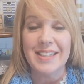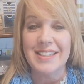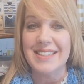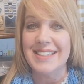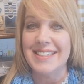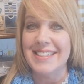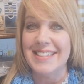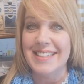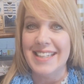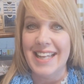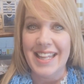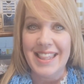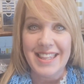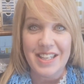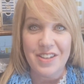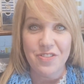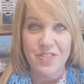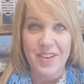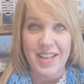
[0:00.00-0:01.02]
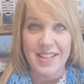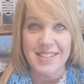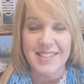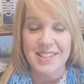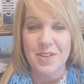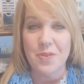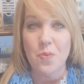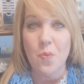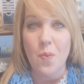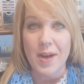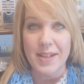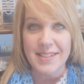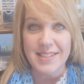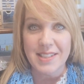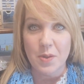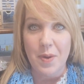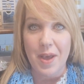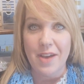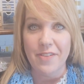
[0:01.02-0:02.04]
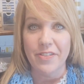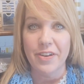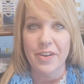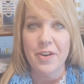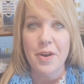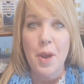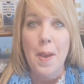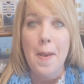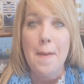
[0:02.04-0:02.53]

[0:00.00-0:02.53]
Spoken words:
It's nothing fancy whatsoever,